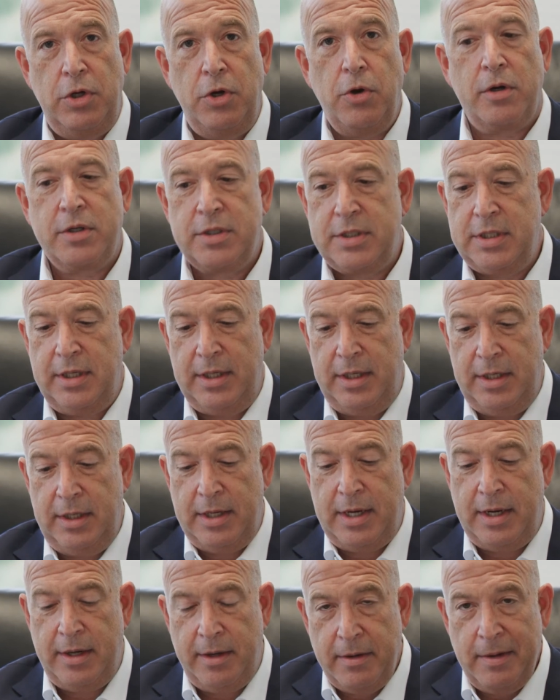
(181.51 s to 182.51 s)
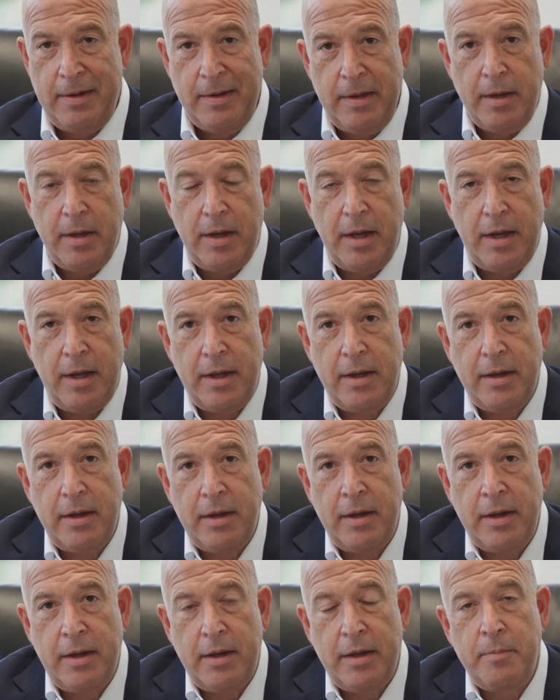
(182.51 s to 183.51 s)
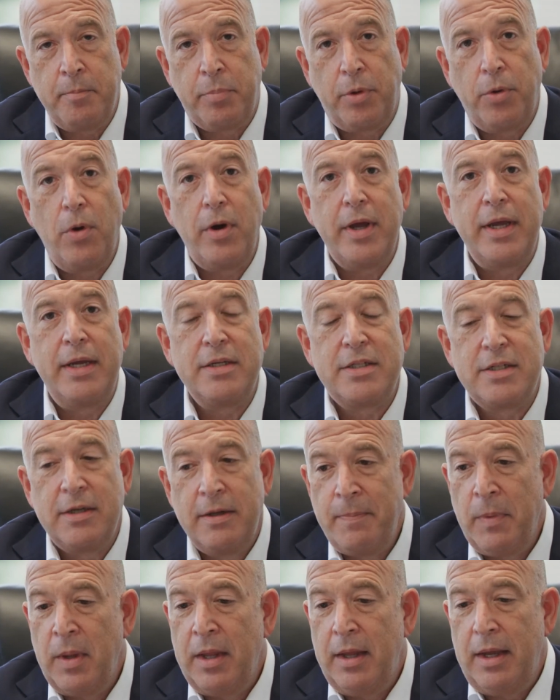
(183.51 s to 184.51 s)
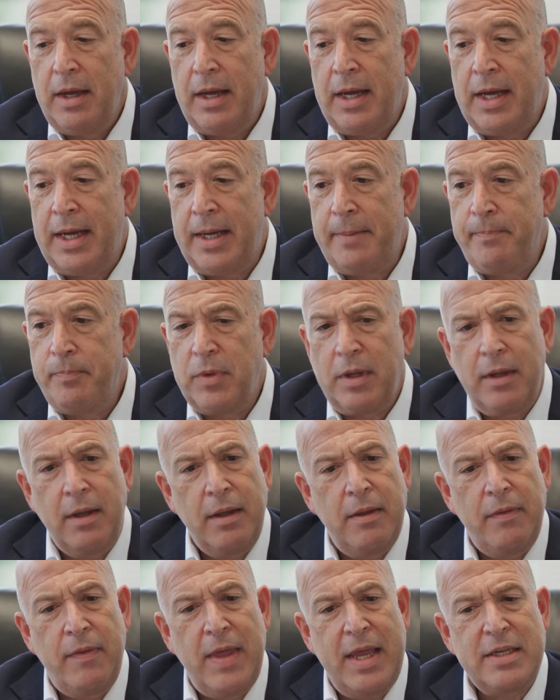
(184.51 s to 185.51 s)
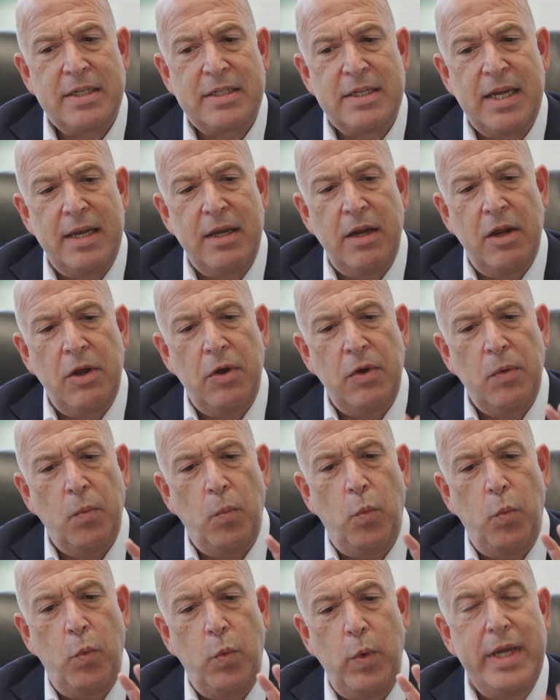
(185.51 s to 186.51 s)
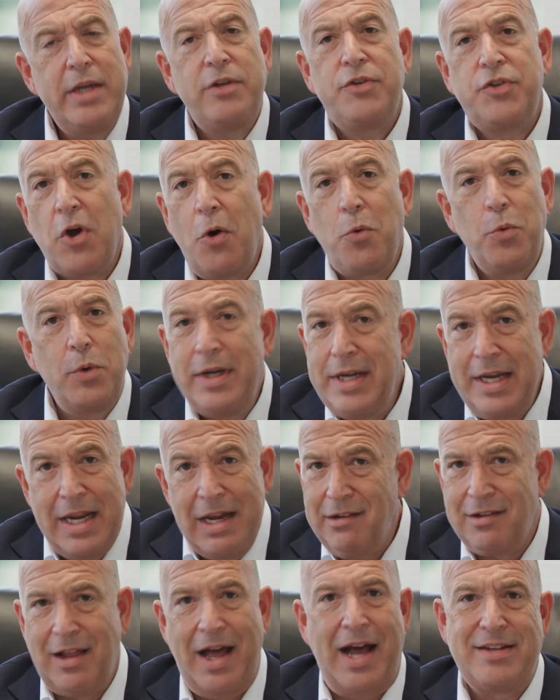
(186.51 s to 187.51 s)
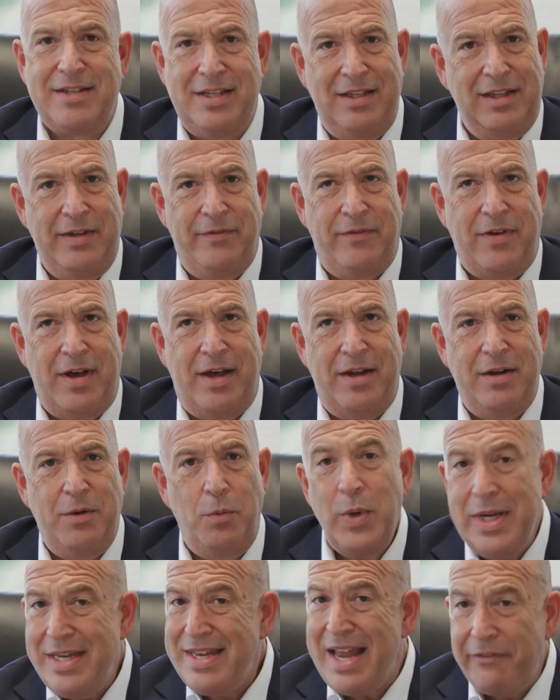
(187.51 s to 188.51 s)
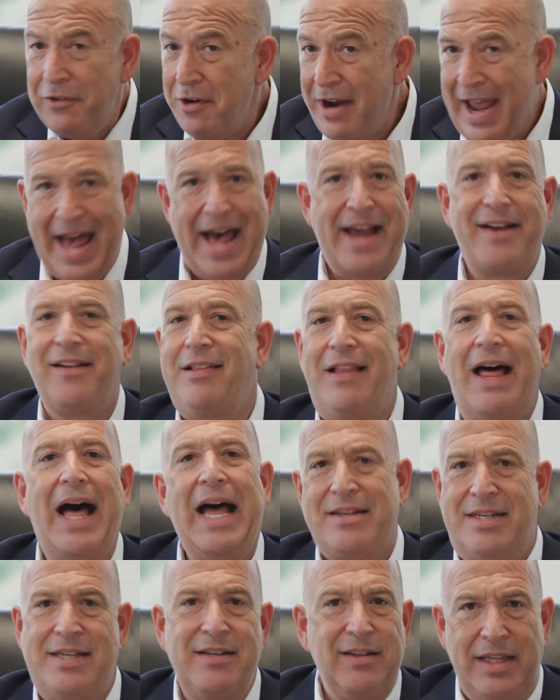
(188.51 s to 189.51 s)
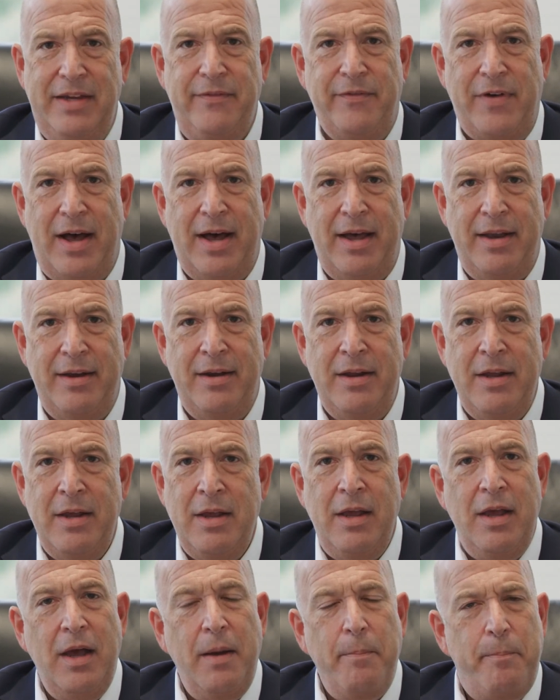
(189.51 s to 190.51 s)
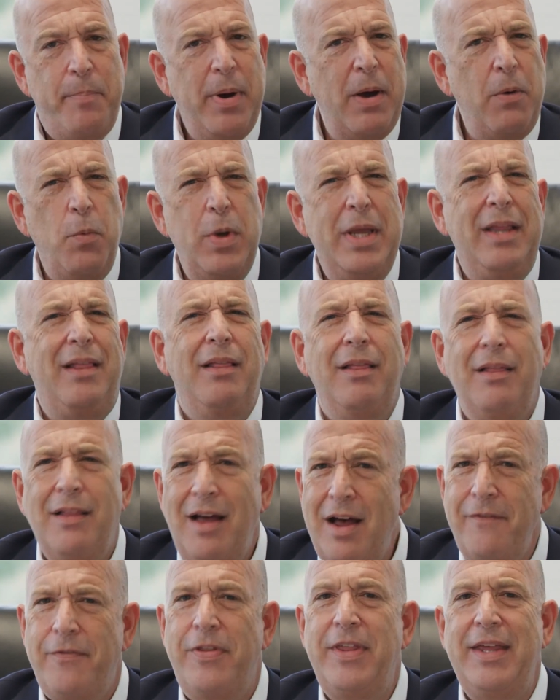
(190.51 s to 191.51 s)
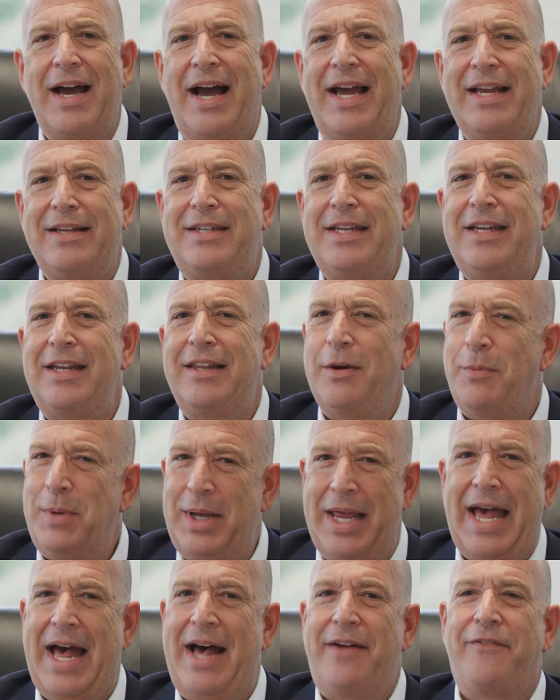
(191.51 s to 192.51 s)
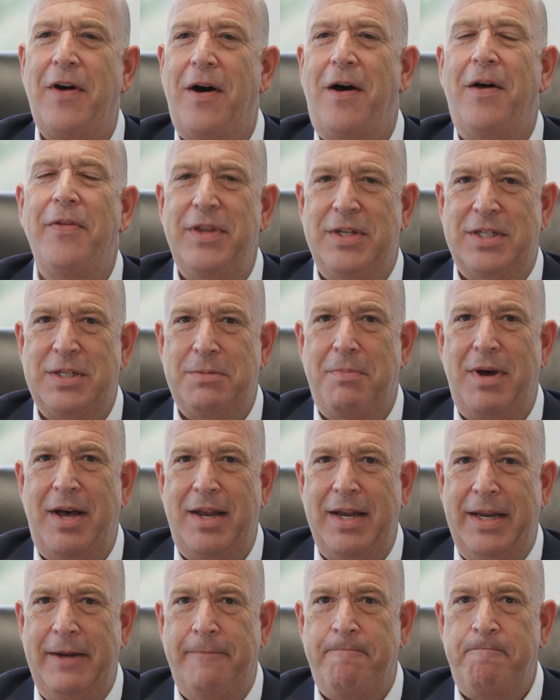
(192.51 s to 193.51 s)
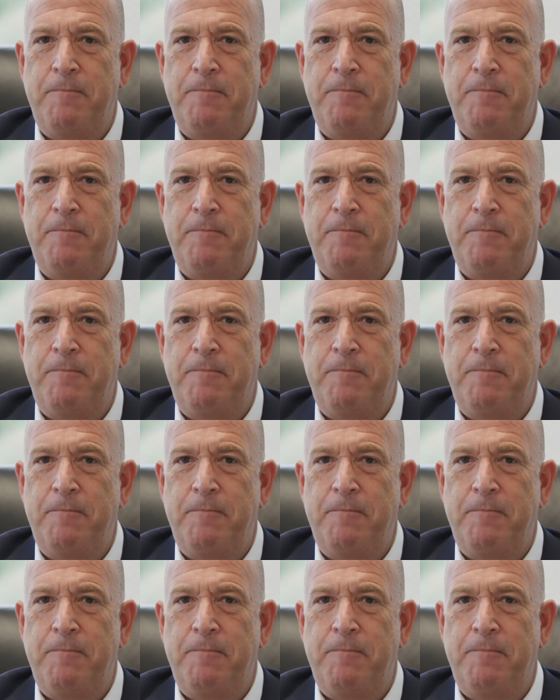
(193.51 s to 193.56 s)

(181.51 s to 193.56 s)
York City employees, they said, we don't need a lot to live on. We never had a lot to live on, but we love the idea that we have all this money.